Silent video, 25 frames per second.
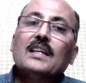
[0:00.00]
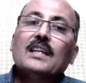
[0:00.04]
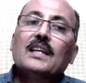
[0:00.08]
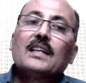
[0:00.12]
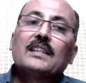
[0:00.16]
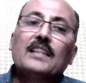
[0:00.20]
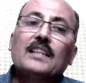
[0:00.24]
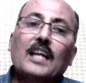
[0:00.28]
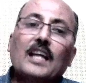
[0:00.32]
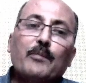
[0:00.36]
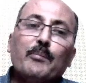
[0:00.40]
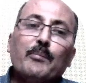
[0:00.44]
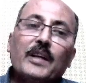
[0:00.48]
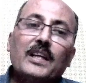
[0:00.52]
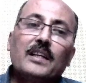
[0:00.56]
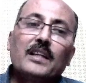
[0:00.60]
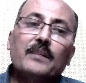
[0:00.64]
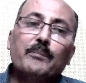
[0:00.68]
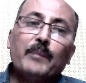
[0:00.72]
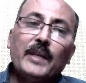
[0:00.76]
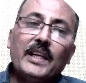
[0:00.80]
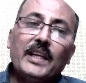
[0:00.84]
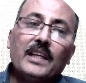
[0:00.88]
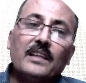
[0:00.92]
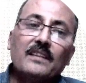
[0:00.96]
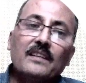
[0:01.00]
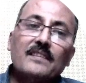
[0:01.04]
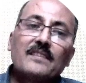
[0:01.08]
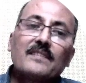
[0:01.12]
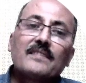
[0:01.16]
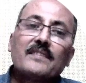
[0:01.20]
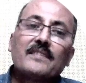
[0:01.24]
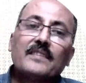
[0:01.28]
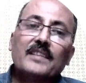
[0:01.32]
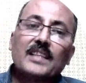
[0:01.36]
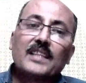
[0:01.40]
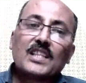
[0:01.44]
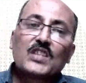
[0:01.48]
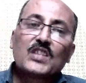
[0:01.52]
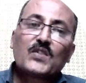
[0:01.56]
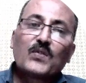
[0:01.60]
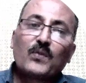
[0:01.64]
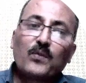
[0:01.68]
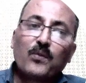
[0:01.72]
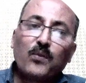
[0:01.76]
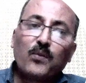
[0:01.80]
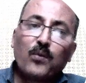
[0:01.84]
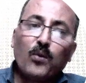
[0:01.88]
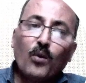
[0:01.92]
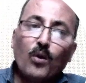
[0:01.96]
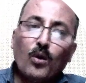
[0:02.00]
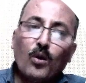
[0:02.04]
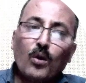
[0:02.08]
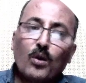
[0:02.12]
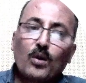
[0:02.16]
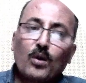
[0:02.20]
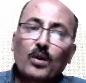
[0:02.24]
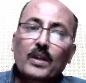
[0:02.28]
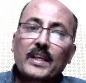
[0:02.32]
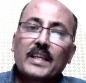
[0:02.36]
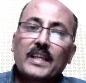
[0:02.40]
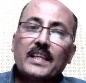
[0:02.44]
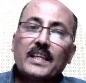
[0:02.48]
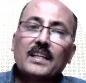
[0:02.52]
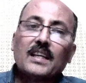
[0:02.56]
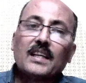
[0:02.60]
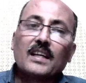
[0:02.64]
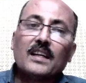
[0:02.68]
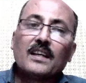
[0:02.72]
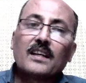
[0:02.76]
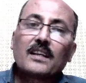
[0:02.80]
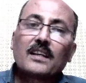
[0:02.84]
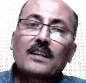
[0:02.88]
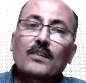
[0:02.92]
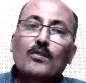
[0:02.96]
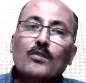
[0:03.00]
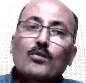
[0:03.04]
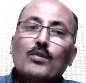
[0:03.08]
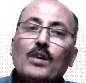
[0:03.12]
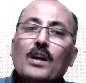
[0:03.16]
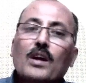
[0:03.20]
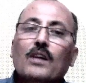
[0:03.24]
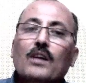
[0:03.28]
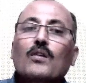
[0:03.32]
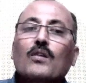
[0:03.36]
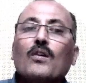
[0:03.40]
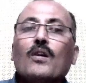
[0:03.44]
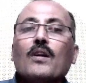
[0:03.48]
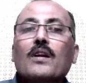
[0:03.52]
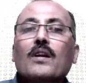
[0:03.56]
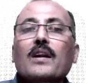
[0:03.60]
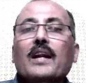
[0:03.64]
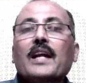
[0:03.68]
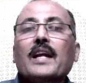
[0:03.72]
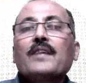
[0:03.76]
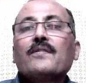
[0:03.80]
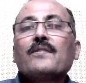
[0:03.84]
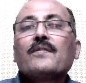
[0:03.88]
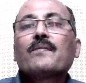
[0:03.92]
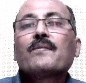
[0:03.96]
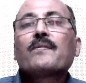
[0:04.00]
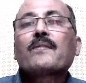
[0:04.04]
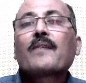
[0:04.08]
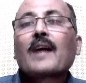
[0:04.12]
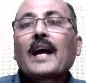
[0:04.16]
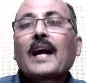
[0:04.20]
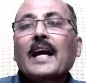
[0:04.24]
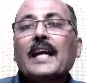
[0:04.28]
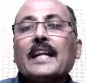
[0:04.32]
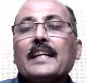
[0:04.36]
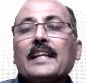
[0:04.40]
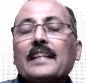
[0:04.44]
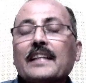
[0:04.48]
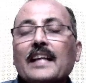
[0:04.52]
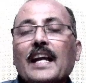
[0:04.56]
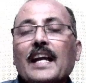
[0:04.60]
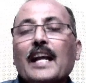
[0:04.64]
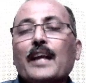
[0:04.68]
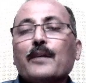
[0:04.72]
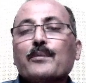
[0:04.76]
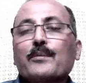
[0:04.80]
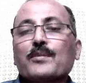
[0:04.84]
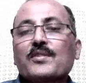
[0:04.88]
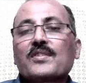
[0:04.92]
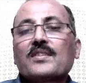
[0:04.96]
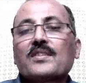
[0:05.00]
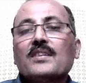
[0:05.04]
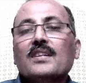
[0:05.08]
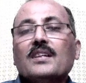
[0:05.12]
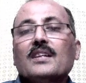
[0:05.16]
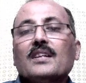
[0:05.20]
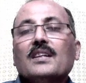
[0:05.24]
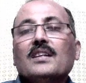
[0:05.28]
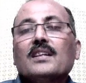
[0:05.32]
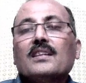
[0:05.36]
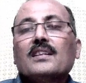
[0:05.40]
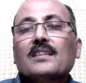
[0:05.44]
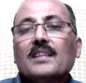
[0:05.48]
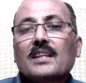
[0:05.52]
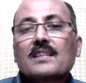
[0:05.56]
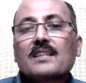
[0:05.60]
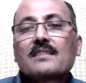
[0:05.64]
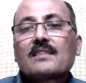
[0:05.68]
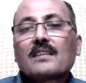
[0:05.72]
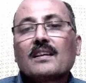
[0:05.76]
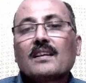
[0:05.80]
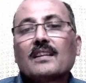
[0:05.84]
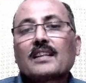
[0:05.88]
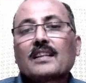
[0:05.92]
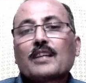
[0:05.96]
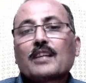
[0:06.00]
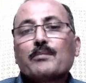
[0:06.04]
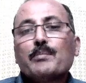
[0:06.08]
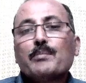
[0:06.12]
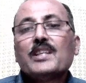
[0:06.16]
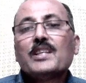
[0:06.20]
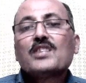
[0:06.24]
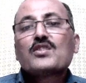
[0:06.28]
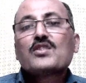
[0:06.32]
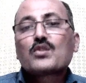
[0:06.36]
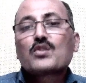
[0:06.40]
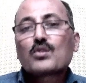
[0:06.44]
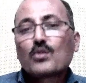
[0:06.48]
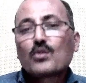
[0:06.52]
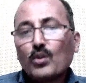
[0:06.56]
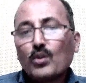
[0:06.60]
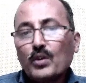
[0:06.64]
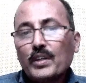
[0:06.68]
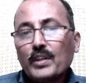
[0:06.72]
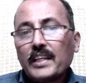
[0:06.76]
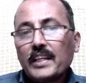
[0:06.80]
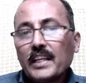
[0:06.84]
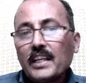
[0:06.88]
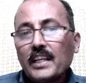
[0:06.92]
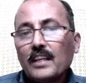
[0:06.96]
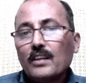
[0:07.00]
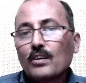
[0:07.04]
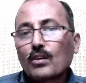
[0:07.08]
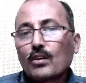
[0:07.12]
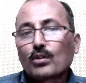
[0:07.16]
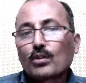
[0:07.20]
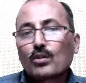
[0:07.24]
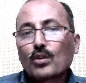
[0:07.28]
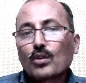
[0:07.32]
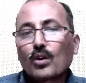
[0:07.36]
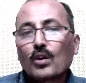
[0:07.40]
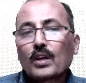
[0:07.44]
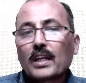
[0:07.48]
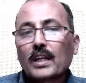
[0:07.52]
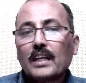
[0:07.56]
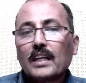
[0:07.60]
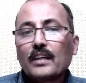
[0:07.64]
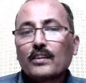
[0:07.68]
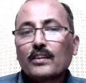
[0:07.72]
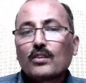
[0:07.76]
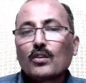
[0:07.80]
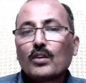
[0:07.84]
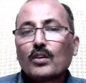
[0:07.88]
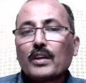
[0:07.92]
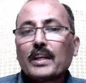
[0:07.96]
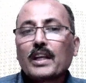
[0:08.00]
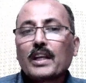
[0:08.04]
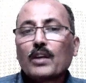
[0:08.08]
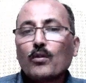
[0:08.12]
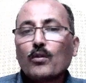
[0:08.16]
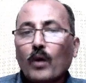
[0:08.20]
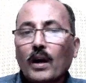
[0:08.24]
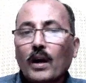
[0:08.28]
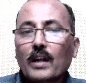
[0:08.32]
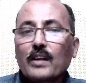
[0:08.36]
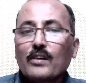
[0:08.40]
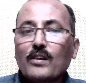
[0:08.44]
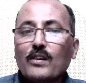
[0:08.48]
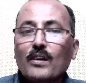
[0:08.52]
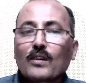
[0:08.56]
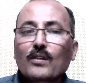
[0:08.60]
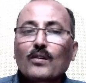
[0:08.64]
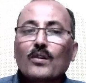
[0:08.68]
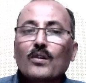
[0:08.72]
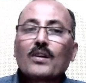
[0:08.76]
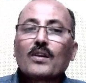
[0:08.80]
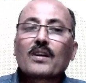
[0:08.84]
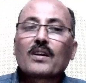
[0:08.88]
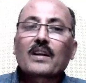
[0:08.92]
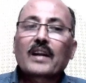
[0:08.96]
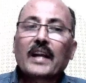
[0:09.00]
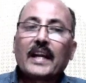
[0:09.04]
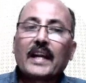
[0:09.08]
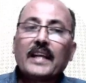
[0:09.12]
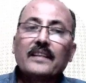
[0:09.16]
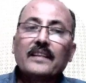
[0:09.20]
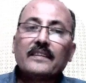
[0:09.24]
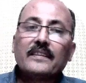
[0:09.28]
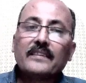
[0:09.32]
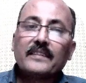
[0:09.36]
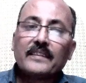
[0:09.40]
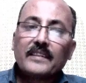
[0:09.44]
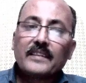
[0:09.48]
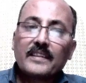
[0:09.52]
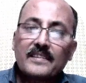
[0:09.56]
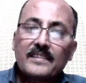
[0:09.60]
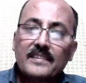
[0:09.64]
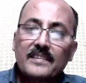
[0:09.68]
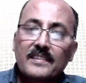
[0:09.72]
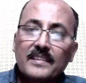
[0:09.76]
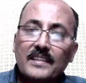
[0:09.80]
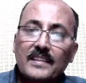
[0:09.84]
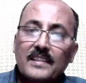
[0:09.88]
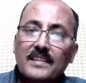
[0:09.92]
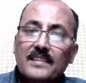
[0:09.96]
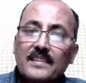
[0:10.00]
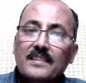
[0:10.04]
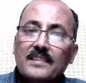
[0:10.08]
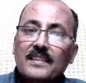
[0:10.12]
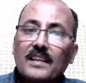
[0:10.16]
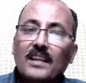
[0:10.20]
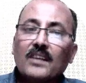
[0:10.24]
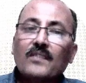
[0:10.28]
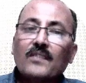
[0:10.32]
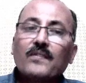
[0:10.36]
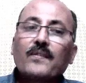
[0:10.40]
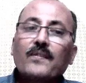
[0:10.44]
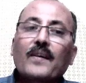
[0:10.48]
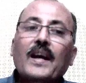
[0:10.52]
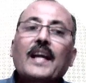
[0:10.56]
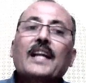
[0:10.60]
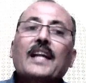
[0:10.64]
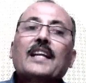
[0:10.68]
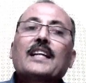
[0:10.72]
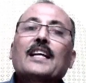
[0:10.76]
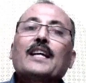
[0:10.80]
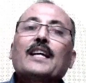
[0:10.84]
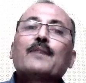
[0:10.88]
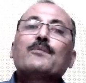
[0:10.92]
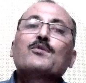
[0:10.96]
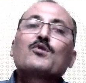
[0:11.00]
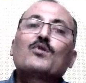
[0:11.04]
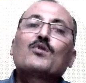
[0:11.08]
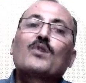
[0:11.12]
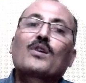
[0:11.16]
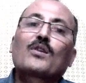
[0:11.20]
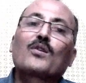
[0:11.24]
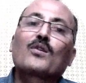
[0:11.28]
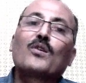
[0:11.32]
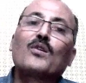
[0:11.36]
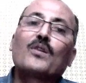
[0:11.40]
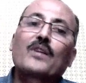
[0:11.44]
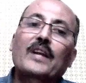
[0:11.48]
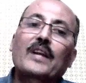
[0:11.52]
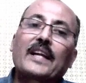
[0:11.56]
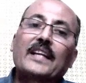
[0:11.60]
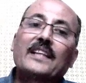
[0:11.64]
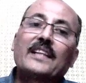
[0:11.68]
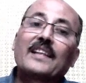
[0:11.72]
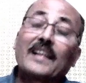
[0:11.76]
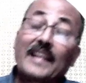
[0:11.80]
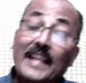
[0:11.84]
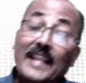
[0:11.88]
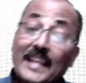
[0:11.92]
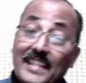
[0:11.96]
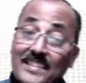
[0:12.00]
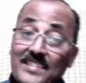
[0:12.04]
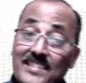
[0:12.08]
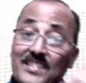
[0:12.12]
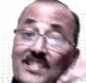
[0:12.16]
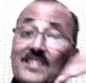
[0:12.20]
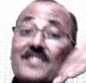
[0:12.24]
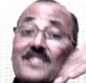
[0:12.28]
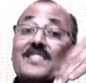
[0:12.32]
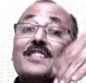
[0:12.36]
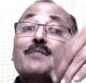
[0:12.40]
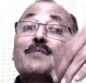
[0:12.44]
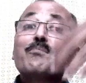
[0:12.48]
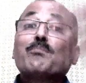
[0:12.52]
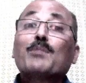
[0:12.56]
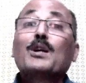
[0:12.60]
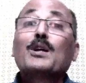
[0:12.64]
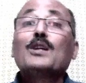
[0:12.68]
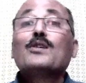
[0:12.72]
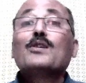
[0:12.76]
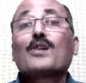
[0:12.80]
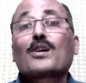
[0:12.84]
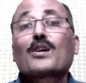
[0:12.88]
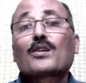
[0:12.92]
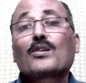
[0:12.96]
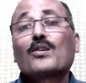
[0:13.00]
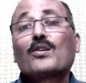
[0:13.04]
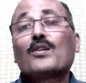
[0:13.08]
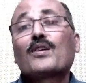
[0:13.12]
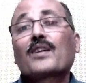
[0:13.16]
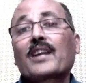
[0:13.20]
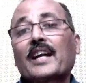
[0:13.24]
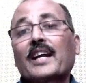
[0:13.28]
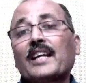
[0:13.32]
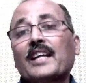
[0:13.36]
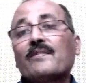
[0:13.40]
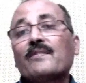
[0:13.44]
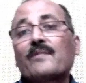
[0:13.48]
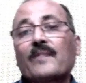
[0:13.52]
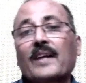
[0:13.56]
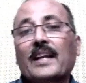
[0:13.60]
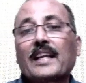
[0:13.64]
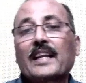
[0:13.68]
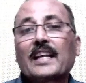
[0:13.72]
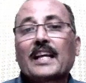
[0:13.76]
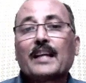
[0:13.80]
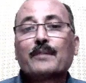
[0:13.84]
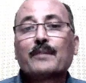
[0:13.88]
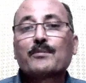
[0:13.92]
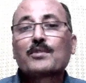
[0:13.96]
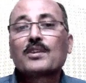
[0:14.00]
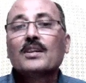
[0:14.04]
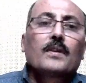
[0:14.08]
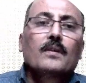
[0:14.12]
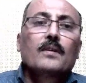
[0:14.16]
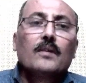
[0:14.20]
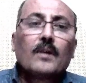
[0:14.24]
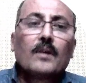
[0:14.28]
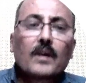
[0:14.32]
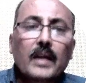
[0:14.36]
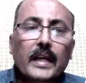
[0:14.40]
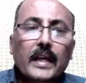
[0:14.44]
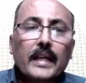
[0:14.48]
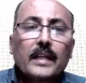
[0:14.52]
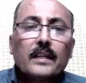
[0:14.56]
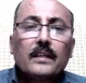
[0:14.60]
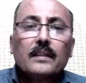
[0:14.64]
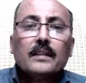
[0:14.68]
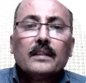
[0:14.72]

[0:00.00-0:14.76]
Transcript: That means this 4 here we are going to write 5 times. That's all. That means 20, no, totally 20. What you are going to write? This itself 5 times you are going to write. The next symbol you are going to write 5 times. Okay.